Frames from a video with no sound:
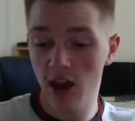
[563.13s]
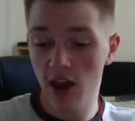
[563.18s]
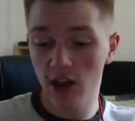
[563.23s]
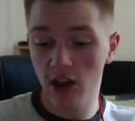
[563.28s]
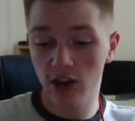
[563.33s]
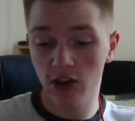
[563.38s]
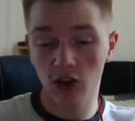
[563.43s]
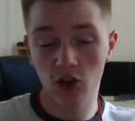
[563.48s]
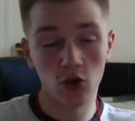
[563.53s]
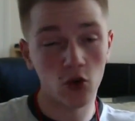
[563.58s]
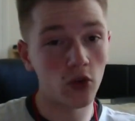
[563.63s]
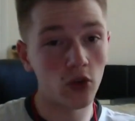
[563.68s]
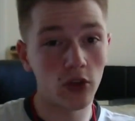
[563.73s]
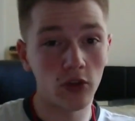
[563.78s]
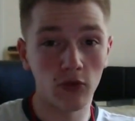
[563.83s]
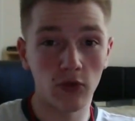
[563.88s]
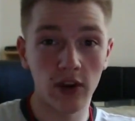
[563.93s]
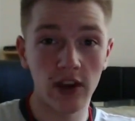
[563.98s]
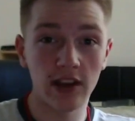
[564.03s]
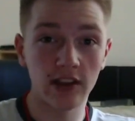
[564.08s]
You're the
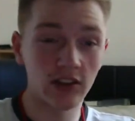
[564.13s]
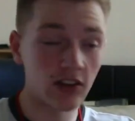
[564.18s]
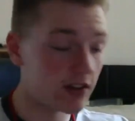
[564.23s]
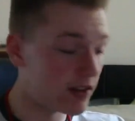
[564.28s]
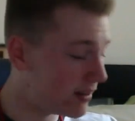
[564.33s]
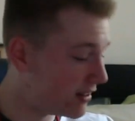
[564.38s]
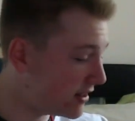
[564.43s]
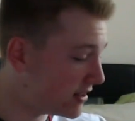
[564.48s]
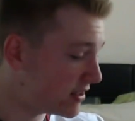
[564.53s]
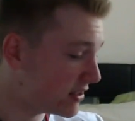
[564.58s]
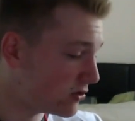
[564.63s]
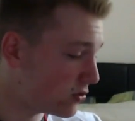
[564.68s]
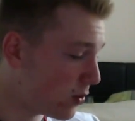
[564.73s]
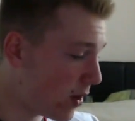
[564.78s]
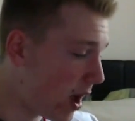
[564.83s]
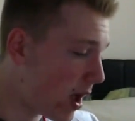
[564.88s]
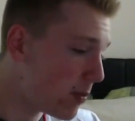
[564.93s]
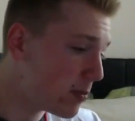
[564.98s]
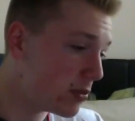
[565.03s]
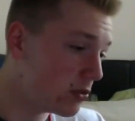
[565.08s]
reason that this has all
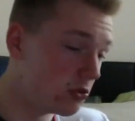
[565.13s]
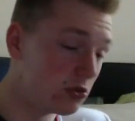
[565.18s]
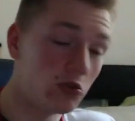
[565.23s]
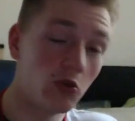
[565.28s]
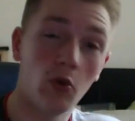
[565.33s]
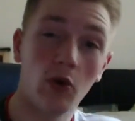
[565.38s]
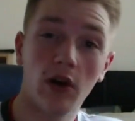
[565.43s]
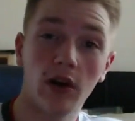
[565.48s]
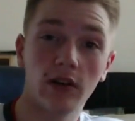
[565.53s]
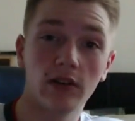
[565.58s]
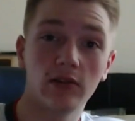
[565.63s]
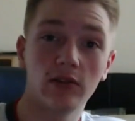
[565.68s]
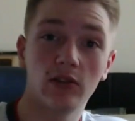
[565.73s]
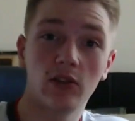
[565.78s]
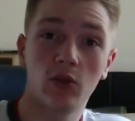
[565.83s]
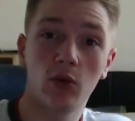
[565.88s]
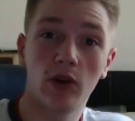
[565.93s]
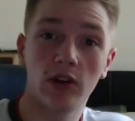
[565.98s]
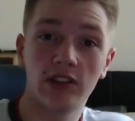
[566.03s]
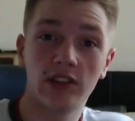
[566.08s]
happened, quite
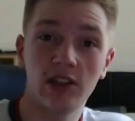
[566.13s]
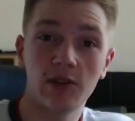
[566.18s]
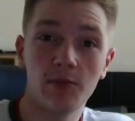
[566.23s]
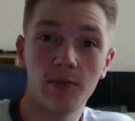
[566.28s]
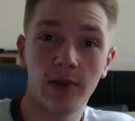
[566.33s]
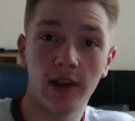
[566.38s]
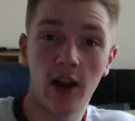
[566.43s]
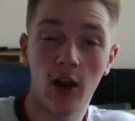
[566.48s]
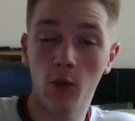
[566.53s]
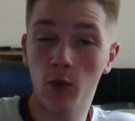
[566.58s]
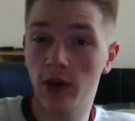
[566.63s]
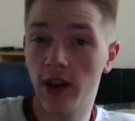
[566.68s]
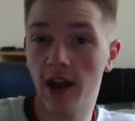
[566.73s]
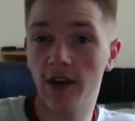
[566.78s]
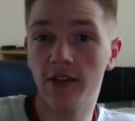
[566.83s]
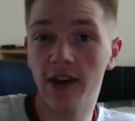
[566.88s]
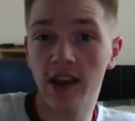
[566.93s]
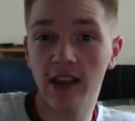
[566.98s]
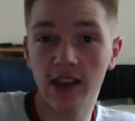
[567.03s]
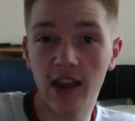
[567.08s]
simply. I wouldn't have
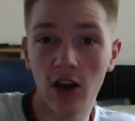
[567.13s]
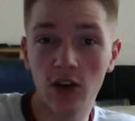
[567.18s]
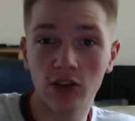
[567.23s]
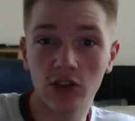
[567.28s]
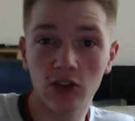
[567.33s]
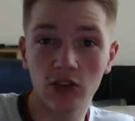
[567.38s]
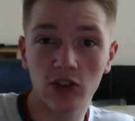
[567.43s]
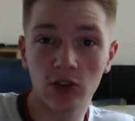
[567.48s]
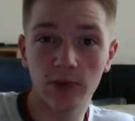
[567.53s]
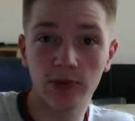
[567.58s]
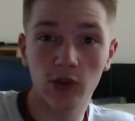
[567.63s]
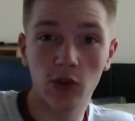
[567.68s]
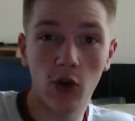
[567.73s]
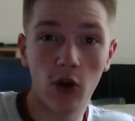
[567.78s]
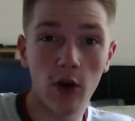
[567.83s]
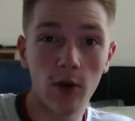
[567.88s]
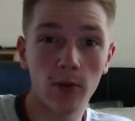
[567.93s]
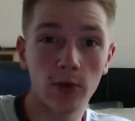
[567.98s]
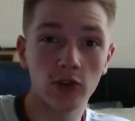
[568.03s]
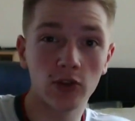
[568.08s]
8,000
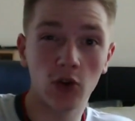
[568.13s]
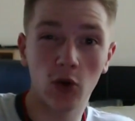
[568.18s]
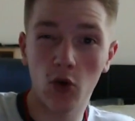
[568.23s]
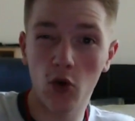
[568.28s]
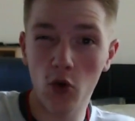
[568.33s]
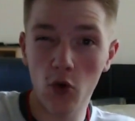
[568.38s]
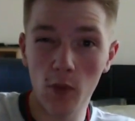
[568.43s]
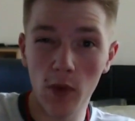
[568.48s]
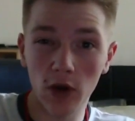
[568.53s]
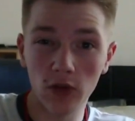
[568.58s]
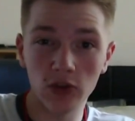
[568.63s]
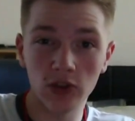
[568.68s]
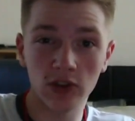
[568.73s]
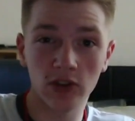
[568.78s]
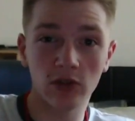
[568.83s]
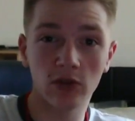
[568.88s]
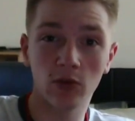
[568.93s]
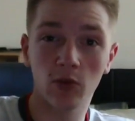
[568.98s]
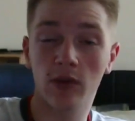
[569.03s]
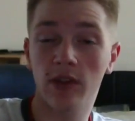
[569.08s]
subscribers almost
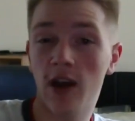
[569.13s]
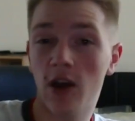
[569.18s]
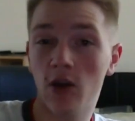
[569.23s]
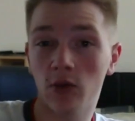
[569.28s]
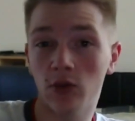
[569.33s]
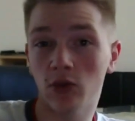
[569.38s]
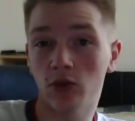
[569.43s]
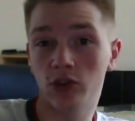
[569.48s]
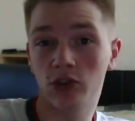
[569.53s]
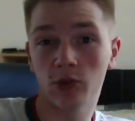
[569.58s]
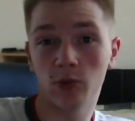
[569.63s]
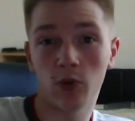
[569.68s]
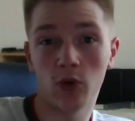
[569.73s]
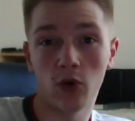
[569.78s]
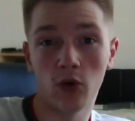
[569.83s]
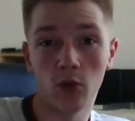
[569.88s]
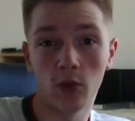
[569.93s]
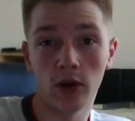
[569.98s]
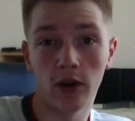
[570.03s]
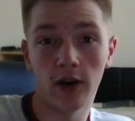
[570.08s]
without your support,
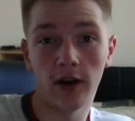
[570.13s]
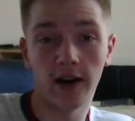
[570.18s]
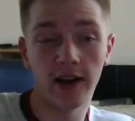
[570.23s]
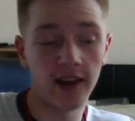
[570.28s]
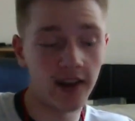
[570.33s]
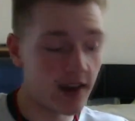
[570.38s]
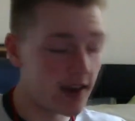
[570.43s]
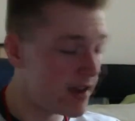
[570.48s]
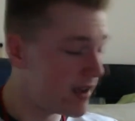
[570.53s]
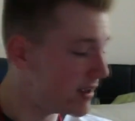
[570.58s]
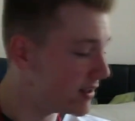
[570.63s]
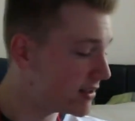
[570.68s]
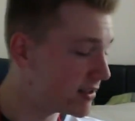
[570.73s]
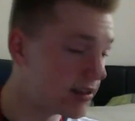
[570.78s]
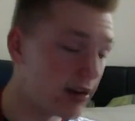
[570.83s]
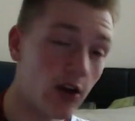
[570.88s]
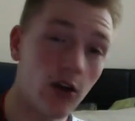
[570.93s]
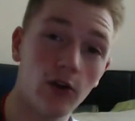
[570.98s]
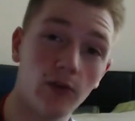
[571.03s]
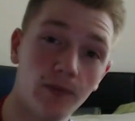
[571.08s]
would I?
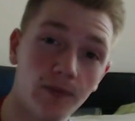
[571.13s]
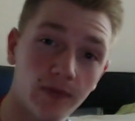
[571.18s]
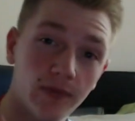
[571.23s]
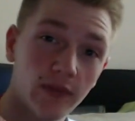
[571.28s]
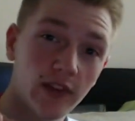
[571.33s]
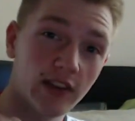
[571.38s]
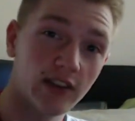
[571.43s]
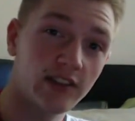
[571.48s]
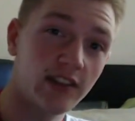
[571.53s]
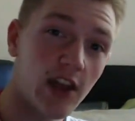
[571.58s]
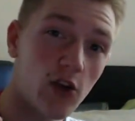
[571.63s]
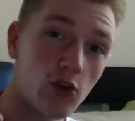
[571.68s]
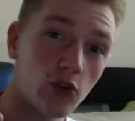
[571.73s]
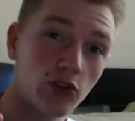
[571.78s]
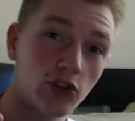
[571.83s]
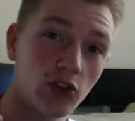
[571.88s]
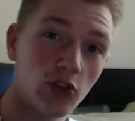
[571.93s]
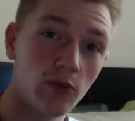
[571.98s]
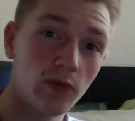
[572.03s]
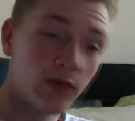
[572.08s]
So stay
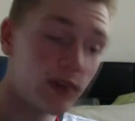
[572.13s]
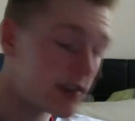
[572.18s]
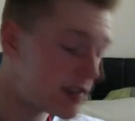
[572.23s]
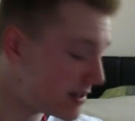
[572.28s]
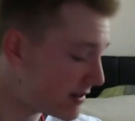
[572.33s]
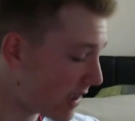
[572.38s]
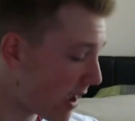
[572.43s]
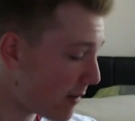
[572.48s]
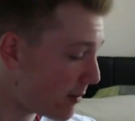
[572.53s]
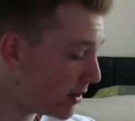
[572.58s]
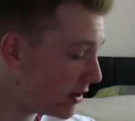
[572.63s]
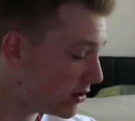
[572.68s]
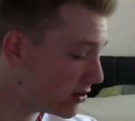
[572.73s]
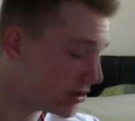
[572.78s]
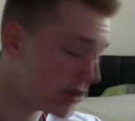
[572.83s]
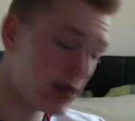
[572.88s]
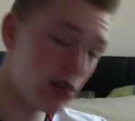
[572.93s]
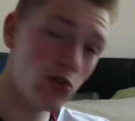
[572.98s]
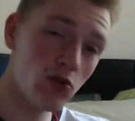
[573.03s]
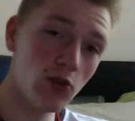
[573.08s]
awesome. This is happening because
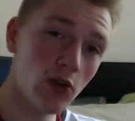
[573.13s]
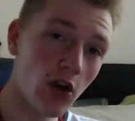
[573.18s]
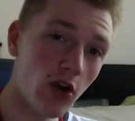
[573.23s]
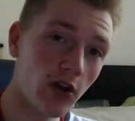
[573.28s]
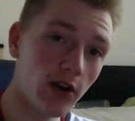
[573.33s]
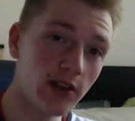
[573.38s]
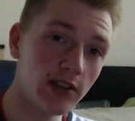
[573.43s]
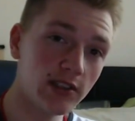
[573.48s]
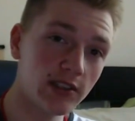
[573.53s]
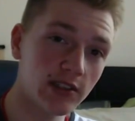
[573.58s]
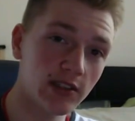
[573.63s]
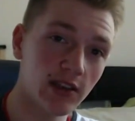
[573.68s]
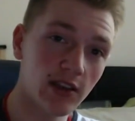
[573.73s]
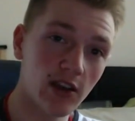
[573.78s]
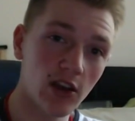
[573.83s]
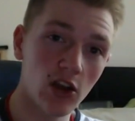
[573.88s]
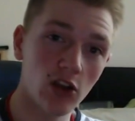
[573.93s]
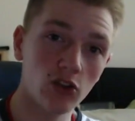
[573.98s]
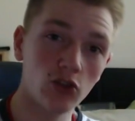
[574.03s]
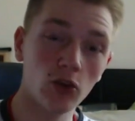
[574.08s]
of you guys.
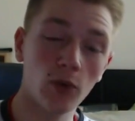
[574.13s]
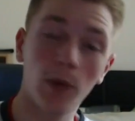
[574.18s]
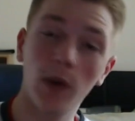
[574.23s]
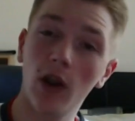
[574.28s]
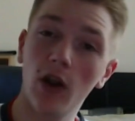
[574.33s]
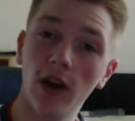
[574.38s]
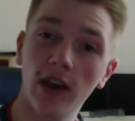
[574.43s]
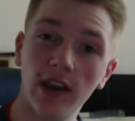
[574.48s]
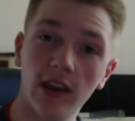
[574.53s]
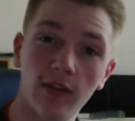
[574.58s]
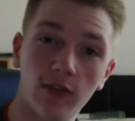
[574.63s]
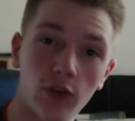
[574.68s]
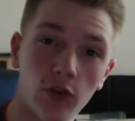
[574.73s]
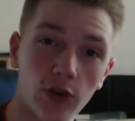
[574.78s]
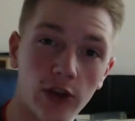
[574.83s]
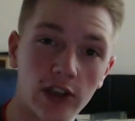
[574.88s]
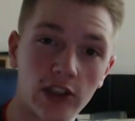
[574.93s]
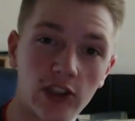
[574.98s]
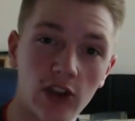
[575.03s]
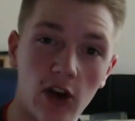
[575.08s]
Drop a like if you're
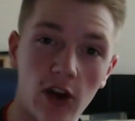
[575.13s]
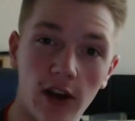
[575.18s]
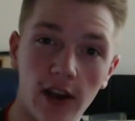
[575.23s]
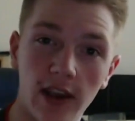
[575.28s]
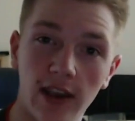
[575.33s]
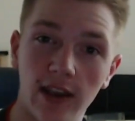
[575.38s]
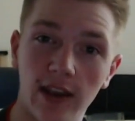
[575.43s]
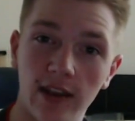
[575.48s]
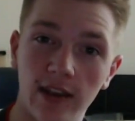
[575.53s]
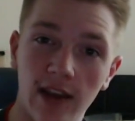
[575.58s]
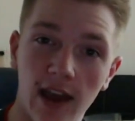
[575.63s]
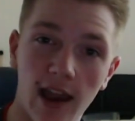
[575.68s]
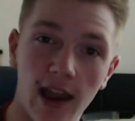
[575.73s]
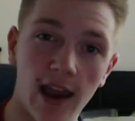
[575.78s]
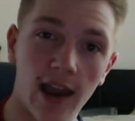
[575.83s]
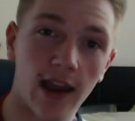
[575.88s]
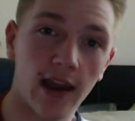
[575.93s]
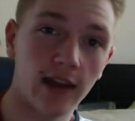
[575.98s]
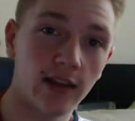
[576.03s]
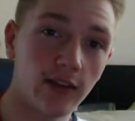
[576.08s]
excited,
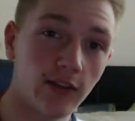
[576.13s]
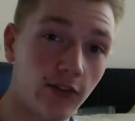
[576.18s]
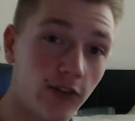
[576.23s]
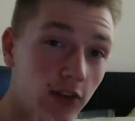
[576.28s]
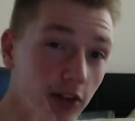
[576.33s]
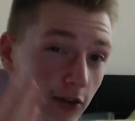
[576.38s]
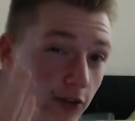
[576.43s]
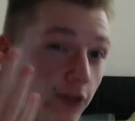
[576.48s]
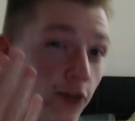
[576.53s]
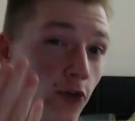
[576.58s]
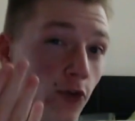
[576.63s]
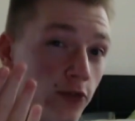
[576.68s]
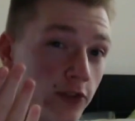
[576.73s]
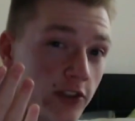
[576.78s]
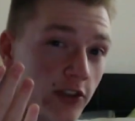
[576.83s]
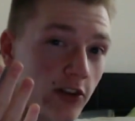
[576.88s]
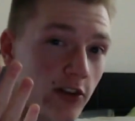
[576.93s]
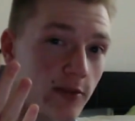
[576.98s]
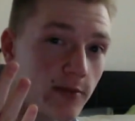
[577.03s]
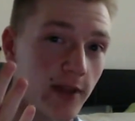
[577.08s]
and for the 4th
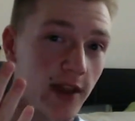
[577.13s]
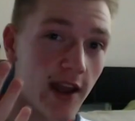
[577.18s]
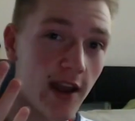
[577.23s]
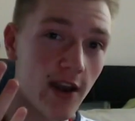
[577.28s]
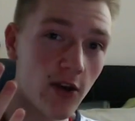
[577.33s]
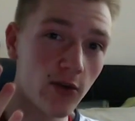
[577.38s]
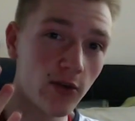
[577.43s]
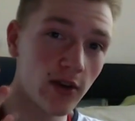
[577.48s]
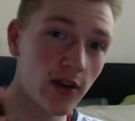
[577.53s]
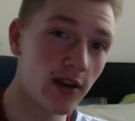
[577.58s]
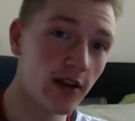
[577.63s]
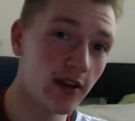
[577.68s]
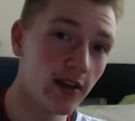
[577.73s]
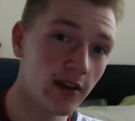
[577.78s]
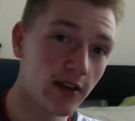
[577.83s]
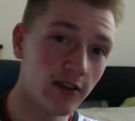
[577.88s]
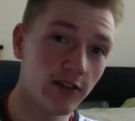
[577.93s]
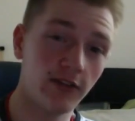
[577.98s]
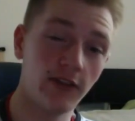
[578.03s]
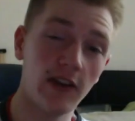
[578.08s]
time now,
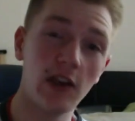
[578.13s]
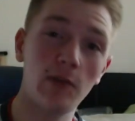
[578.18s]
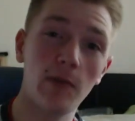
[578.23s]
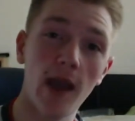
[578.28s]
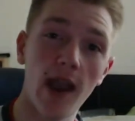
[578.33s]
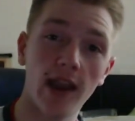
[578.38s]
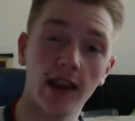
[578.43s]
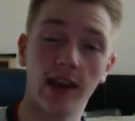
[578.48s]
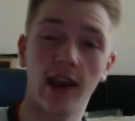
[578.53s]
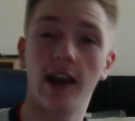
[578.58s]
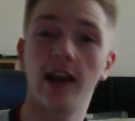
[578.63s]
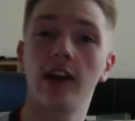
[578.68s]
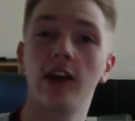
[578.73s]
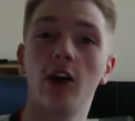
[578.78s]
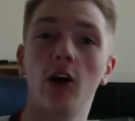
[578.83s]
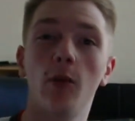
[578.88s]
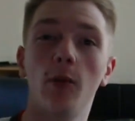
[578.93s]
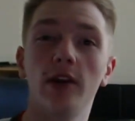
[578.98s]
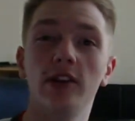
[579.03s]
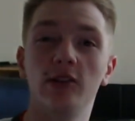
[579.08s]
feedback and
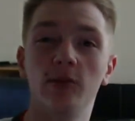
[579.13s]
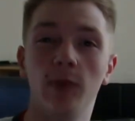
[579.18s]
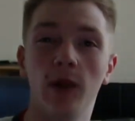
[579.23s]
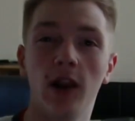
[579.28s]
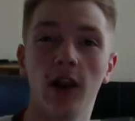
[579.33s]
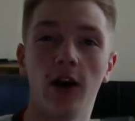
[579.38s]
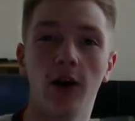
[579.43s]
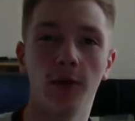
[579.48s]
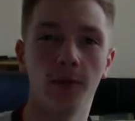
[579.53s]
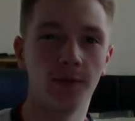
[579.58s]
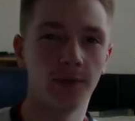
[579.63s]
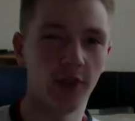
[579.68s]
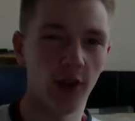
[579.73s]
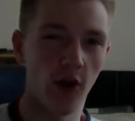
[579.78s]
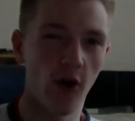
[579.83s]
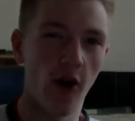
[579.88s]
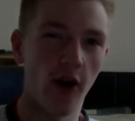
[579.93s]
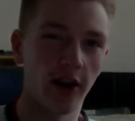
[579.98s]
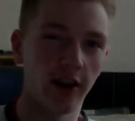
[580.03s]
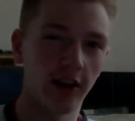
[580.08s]
comments below.
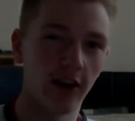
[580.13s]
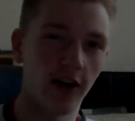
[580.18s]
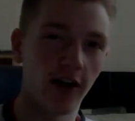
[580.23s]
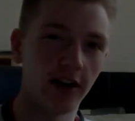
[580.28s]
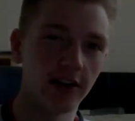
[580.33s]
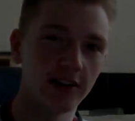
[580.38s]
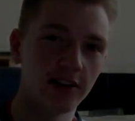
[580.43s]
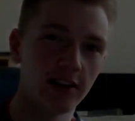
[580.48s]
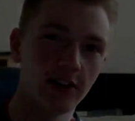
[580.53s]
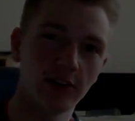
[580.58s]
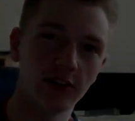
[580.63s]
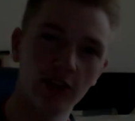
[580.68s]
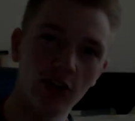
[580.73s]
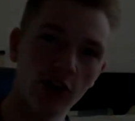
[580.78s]
Alright guys, it was nice